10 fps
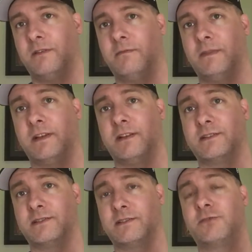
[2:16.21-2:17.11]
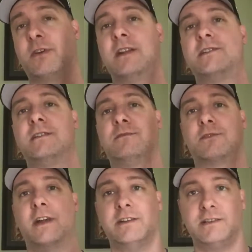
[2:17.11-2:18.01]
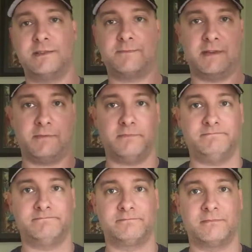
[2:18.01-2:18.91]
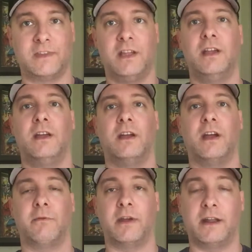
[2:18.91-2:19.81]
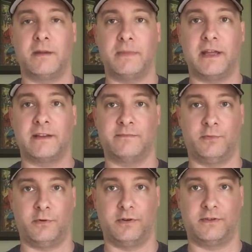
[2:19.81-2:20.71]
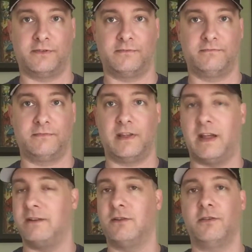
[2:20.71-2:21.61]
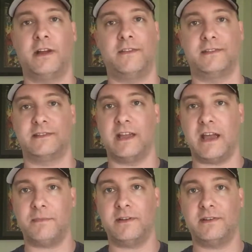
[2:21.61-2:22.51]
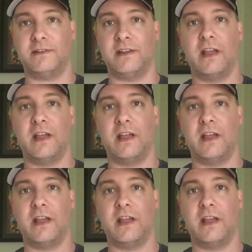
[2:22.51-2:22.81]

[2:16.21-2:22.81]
Because tragedy of tragedies, people, I ran out of bags and boards. I don't know how this happened.